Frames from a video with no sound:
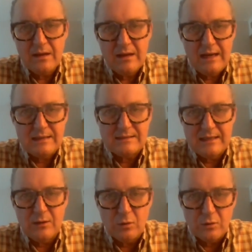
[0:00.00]
It's the
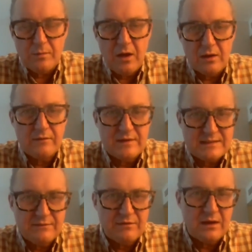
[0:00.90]
hallmark of a
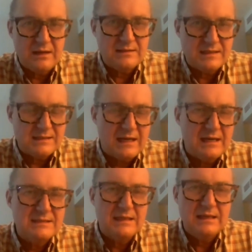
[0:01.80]
civilized
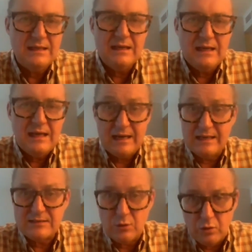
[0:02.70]
society and it's
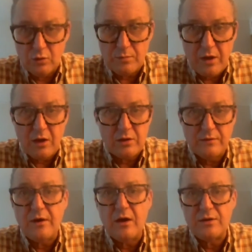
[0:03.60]
the hallmark of
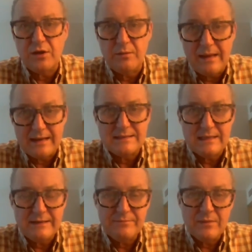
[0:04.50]
our
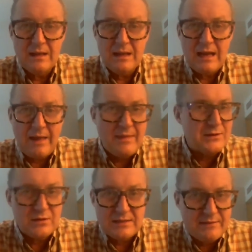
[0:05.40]
humanity. And that
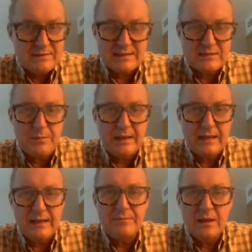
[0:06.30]
should never
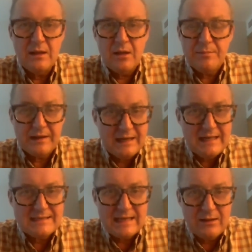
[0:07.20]
disappear. But in
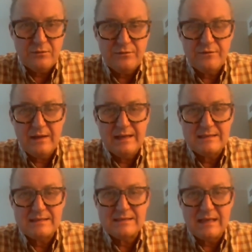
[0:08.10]
itself,
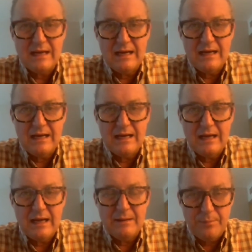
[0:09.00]
it's uh,
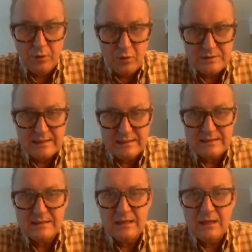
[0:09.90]
important,
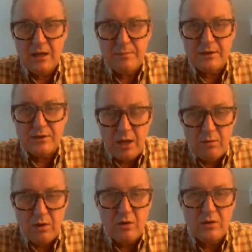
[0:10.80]
but no
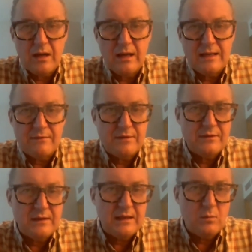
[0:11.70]
longer, given
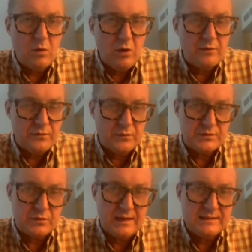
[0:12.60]
the workforce
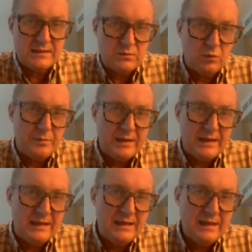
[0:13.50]
crisis, will
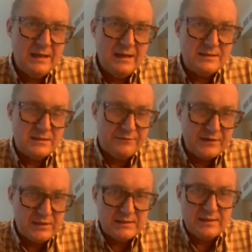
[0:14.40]
be
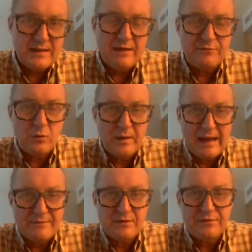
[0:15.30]
sufficient. And therefore, we
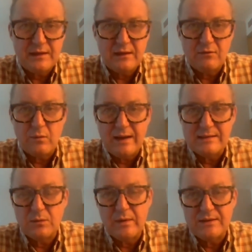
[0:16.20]
have to think of ways
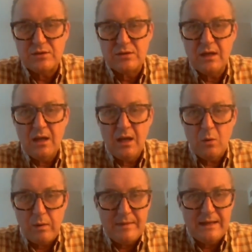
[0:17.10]
in which
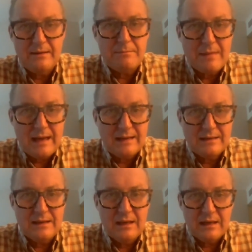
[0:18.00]
women and men
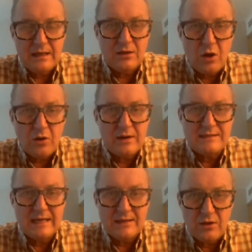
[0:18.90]
can conquer
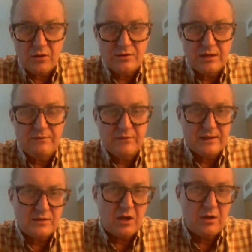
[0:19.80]
technology, for
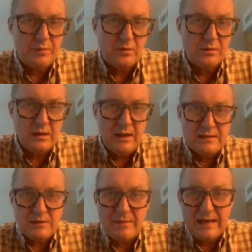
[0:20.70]
example, to
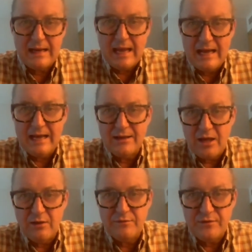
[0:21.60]
make care go
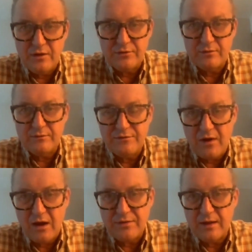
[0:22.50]
further and
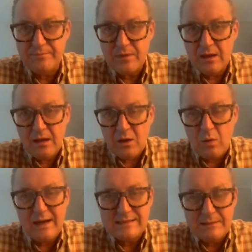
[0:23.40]
farther.
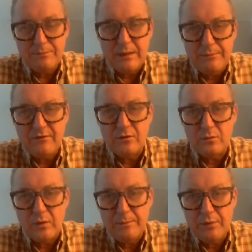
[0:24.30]
Quite simply put,
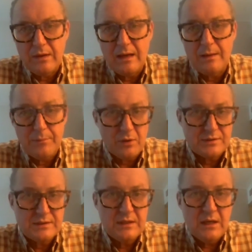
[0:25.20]
we uh, put
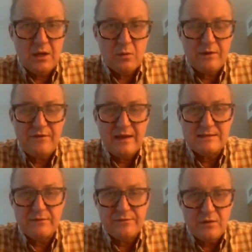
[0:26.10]
we face a
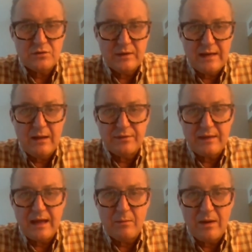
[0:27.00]
future in
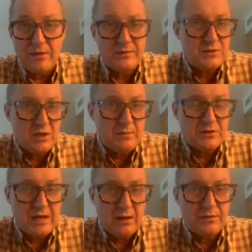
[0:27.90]
healthcare where there is too much
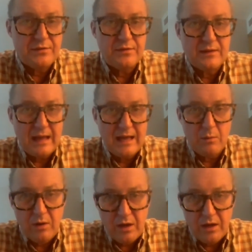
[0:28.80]
healthcare
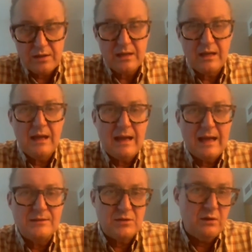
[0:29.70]
work and
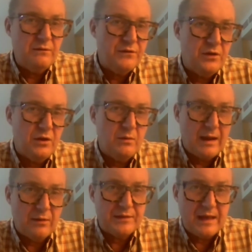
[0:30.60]
too few
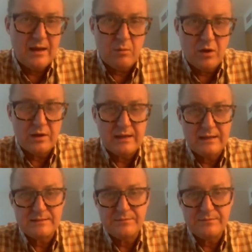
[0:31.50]
healthcare workers.